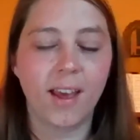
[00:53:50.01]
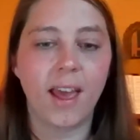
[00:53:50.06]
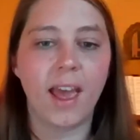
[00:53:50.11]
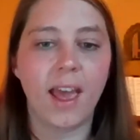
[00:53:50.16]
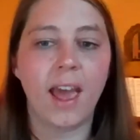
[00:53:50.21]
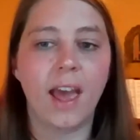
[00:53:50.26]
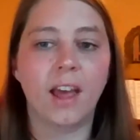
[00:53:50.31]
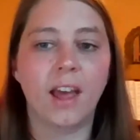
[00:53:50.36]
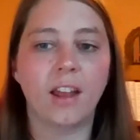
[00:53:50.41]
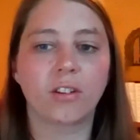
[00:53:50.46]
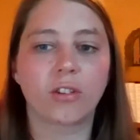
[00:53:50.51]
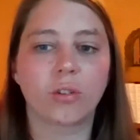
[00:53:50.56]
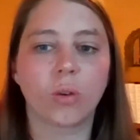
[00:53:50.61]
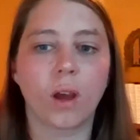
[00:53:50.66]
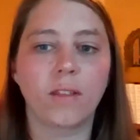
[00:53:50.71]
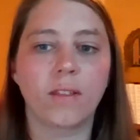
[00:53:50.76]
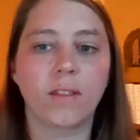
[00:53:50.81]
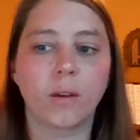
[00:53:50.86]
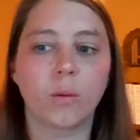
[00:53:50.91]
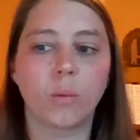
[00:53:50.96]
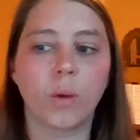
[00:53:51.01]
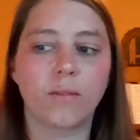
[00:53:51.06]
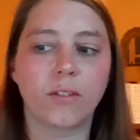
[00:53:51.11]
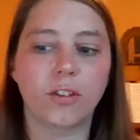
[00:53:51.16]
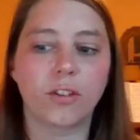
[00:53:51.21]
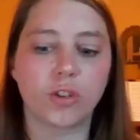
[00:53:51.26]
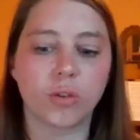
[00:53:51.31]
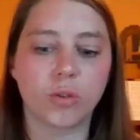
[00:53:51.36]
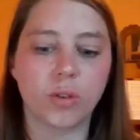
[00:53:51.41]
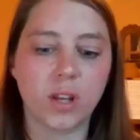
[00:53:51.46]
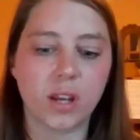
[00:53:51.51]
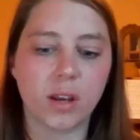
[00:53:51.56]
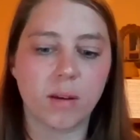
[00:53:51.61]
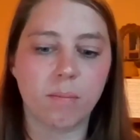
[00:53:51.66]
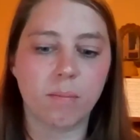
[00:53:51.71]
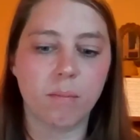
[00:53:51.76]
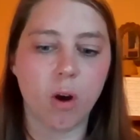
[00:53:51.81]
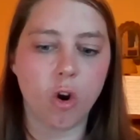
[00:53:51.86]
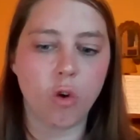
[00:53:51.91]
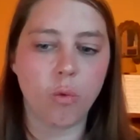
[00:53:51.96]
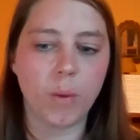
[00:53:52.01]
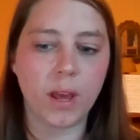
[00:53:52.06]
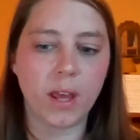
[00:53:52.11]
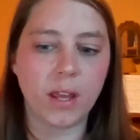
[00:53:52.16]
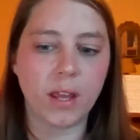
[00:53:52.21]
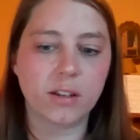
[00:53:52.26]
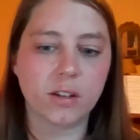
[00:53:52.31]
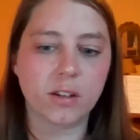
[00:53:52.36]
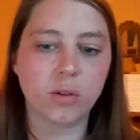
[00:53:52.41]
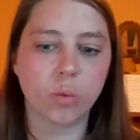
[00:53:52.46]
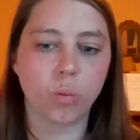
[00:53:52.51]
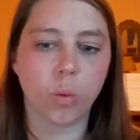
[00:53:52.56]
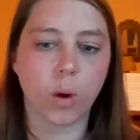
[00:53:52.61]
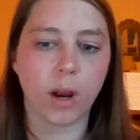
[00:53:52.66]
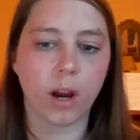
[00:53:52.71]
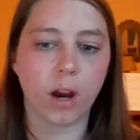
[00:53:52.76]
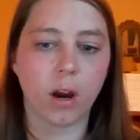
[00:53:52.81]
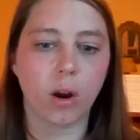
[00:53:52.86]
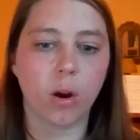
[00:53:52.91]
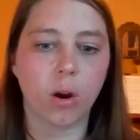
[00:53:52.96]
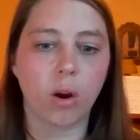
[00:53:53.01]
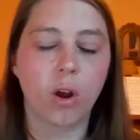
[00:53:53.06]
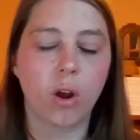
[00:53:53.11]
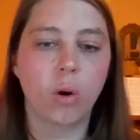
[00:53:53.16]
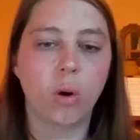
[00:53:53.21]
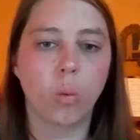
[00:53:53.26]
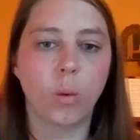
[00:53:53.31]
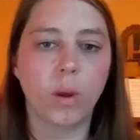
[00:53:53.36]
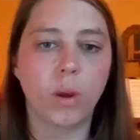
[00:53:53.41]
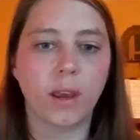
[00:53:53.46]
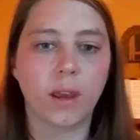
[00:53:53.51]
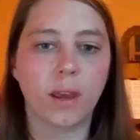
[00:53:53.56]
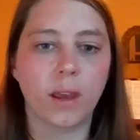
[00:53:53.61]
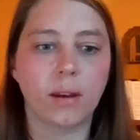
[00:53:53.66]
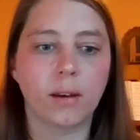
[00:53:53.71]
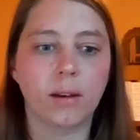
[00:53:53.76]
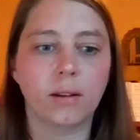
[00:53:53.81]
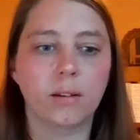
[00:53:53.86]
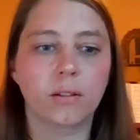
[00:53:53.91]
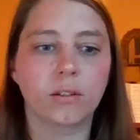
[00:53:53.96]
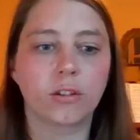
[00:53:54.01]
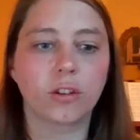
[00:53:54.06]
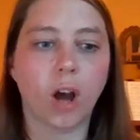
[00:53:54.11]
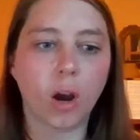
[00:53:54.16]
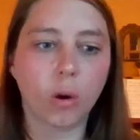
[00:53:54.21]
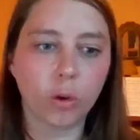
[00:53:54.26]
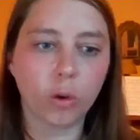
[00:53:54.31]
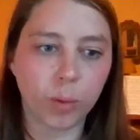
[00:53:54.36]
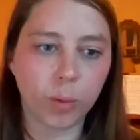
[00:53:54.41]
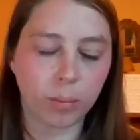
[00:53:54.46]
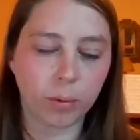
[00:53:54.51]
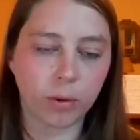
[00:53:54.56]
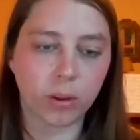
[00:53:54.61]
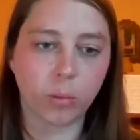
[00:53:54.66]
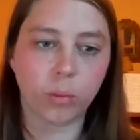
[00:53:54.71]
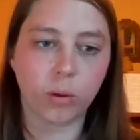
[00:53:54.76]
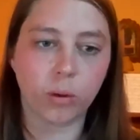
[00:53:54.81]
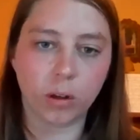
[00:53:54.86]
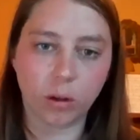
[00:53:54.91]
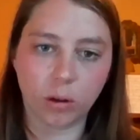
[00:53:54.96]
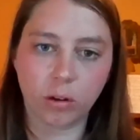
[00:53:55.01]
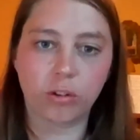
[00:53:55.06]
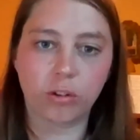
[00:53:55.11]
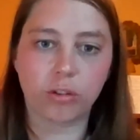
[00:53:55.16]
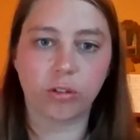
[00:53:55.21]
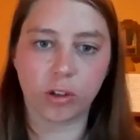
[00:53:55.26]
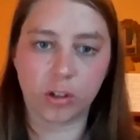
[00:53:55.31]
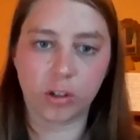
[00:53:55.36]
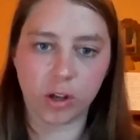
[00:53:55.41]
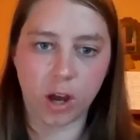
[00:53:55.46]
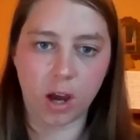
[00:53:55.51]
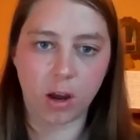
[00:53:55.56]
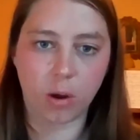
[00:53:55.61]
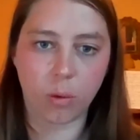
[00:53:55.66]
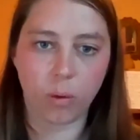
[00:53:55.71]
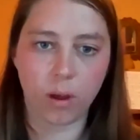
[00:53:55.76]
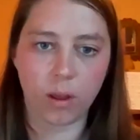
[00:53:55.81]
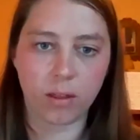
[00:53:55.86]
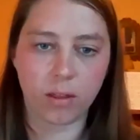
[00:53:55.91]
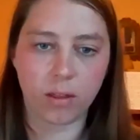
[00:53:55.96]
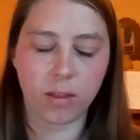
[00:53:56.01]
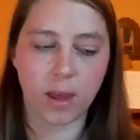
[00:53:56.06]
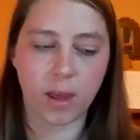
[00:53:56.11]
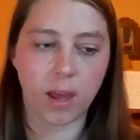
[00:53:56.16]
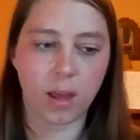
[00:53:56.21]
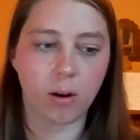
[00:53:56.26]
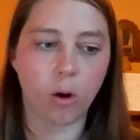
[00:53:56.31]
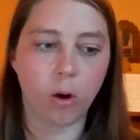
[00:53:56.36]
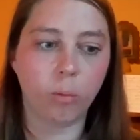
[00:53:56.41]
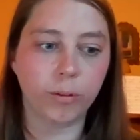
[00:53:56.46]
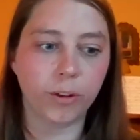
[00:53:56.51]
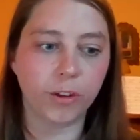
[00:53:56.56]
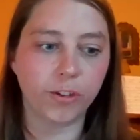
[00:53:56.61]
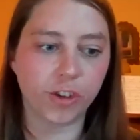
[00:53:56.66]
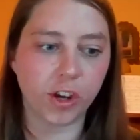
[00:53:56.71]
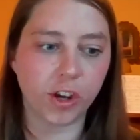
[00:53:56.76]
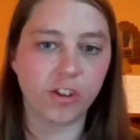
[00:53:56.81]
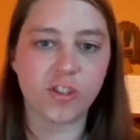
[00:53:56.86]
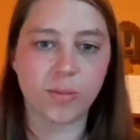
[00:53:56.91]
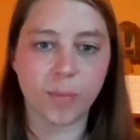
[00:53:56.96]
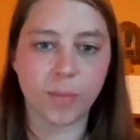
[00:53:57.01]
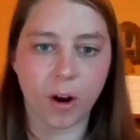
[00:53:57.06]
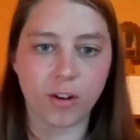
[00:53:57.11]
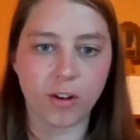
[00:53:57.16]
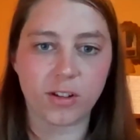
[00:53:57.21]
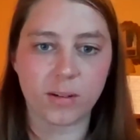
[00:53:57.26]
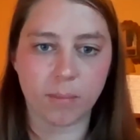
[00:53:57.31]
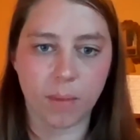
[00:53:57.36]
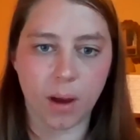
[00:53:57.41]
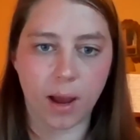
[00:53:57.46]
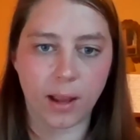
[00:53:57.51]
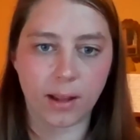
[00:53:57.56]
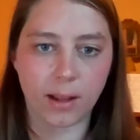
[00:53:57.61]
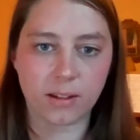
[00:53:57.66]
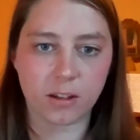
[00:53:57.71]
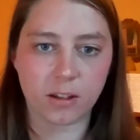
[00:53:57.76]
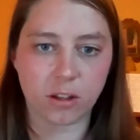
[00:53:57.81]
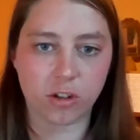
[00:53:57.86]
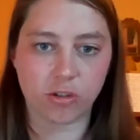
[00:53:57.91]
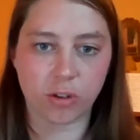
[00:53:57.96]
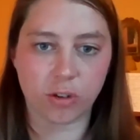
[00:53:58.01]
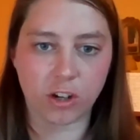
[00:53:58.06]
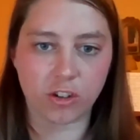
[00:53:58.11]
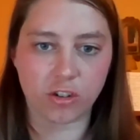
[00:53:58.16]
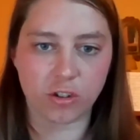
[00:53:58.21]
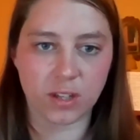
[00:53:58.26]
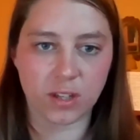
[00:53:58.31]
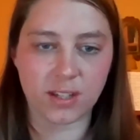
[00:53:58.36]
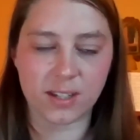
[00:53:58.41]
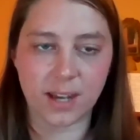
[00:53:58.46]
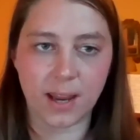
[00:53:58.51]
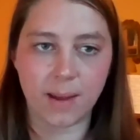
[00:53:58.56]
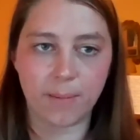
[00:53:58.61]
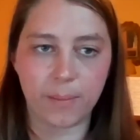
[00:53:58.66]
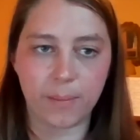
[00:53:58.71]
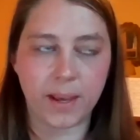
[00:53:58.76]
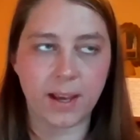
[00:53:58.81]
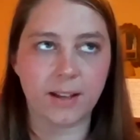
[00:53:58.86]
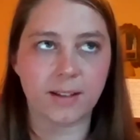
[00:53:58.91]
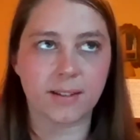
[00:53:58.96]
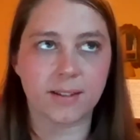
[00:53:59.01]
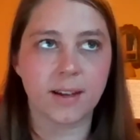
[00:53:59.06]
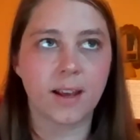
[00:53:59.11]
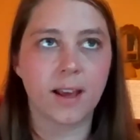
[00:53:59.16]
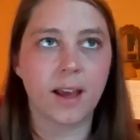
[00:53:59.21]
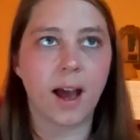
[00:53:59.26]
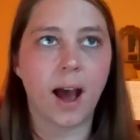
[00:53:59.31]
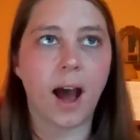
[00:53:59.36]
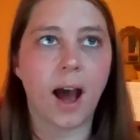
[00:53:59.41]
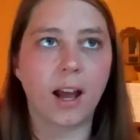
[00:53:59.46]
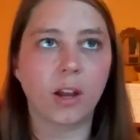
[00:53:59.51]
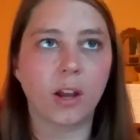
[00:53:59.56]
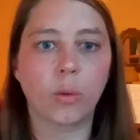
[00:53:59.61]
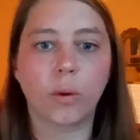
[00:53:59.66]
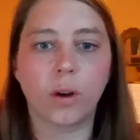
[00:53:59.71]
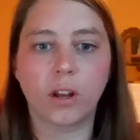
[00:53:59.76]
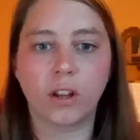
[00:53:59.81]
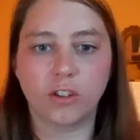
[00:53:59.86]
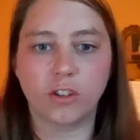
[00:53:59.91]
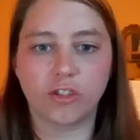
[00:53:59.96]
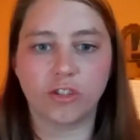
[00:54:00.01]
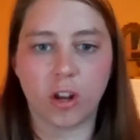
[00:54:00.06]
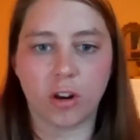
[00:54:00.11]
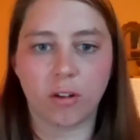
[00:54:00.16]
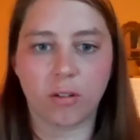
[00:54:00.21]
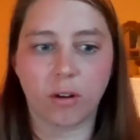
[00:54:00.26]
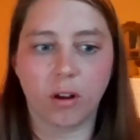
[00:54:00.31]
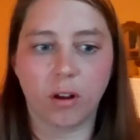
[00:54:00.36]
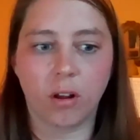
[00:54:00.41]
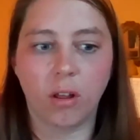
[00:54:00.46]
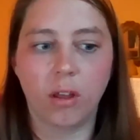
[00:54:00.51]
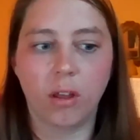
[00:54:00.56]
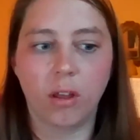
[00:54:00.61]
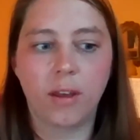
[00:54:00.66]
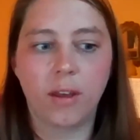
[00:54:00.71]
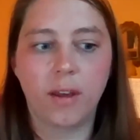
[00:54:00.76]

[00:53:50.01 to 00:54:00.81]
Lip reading: And so I think we have this unique moment where we can talk with people that we don't usually talk with and hopefully change some hearts and minds in the direction of the state, because Iowa in general